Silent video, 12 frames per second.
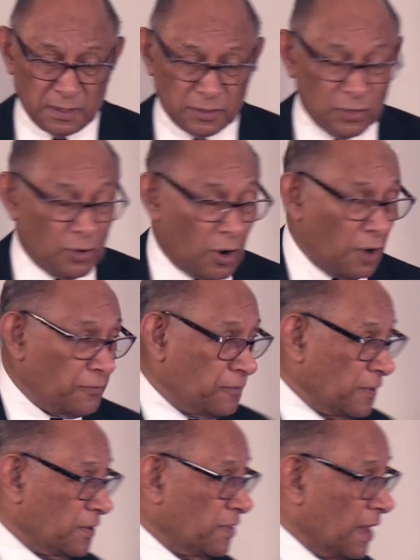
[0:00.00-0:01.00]
to
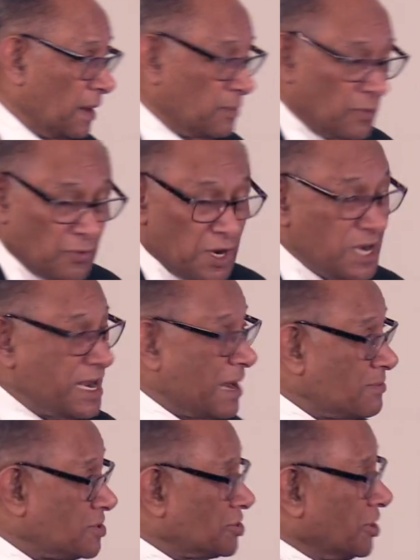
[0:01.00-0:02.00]
offer them
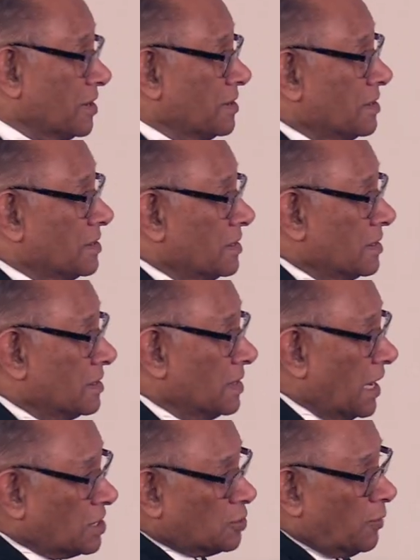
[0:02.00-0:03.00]
redemption.
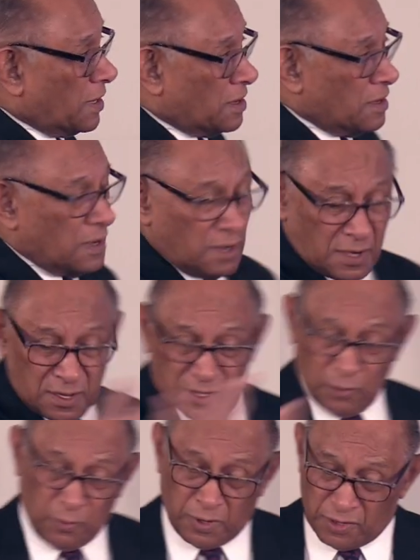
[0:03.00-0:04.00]
That's what
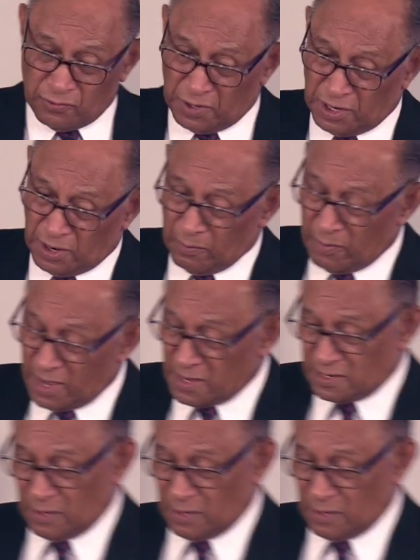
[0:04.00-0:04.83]
the word redeem means.